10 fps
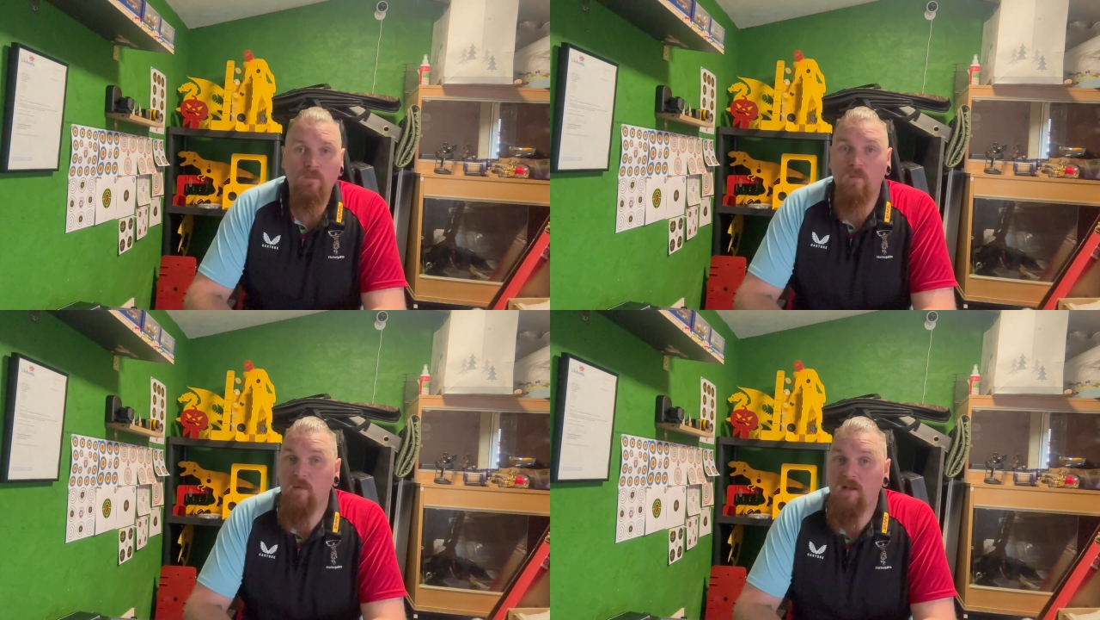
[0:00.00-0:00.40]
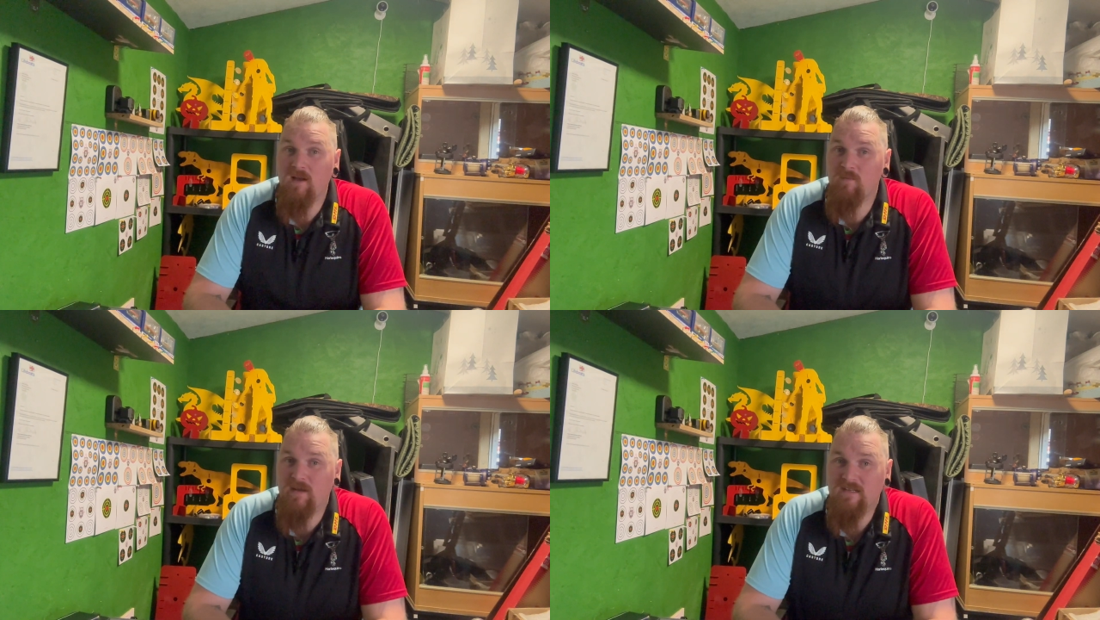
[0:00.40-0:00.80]
Well, we're
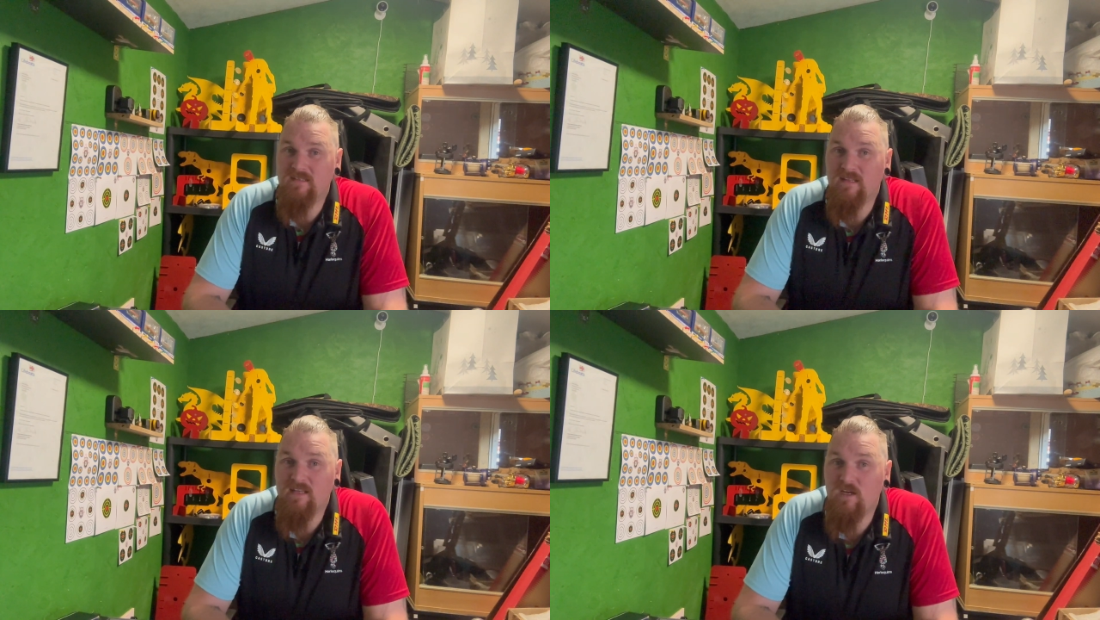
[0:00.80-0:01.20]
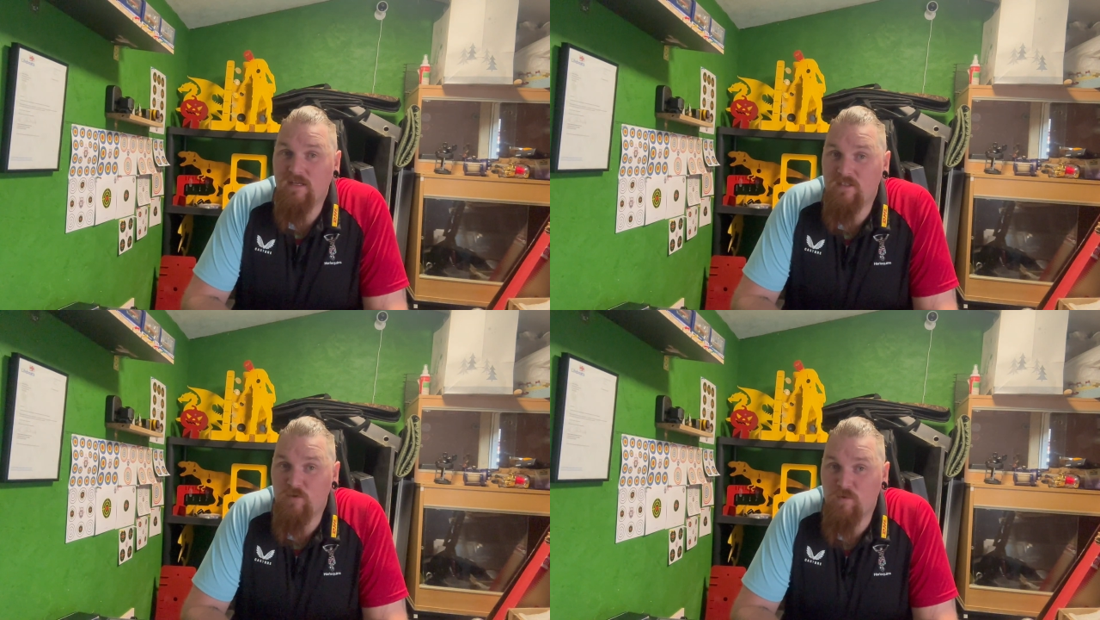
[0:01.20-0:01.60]
going back to the
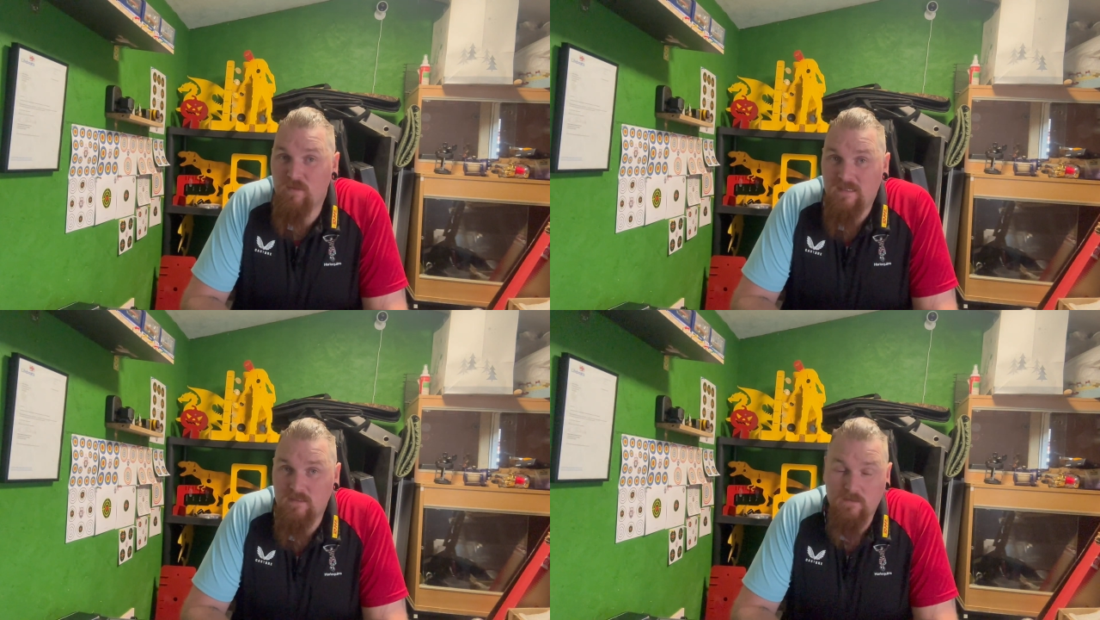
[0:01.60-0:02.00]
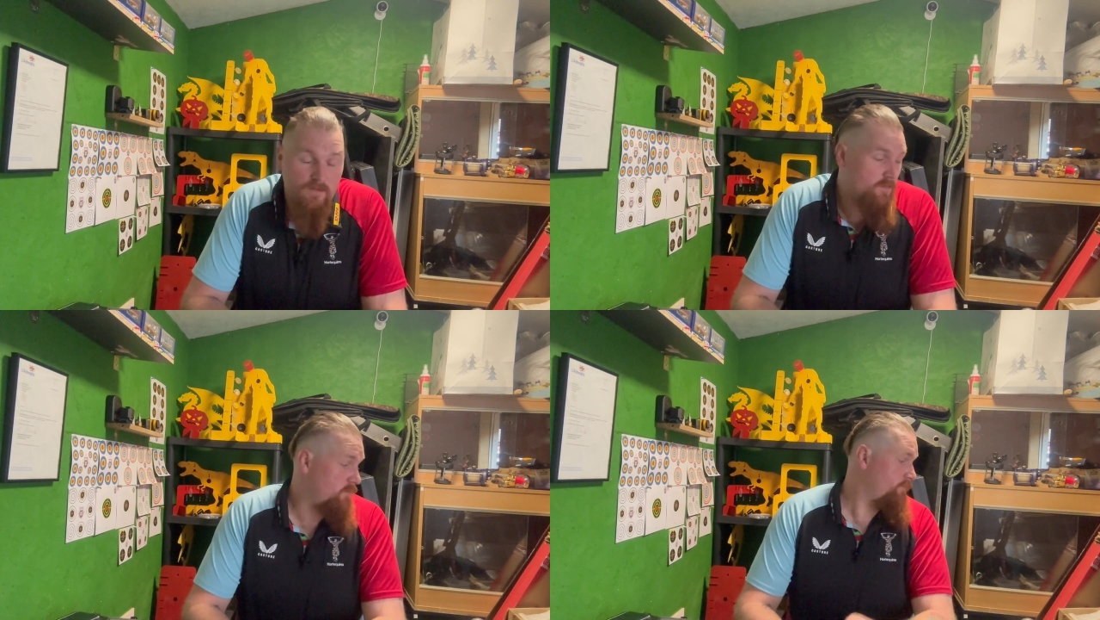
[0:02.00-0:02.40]
early
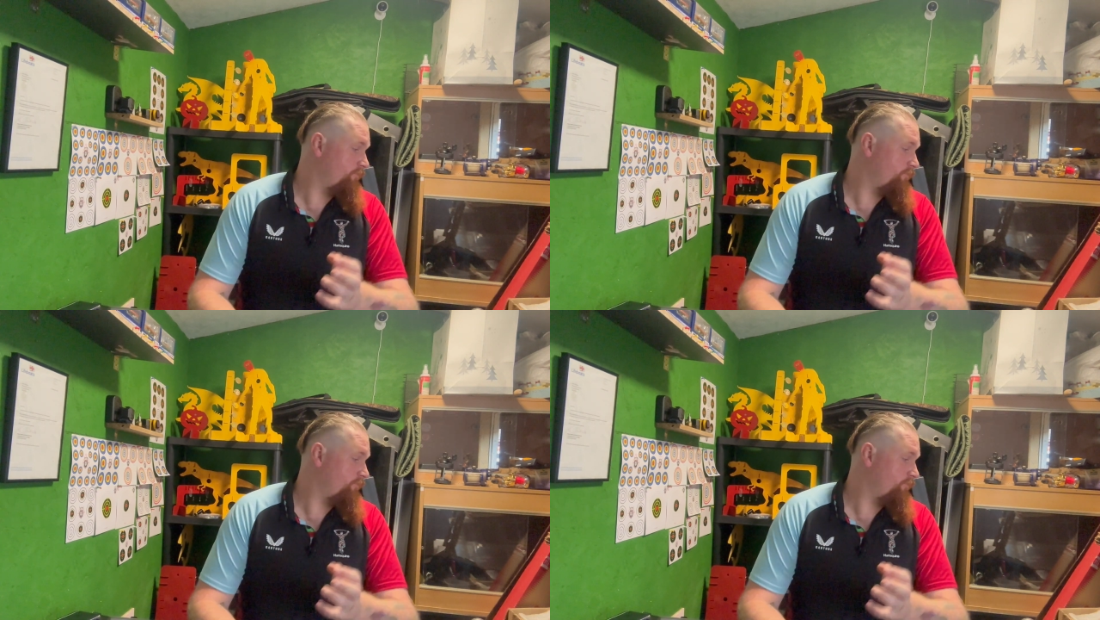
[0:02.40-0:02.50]
2000s.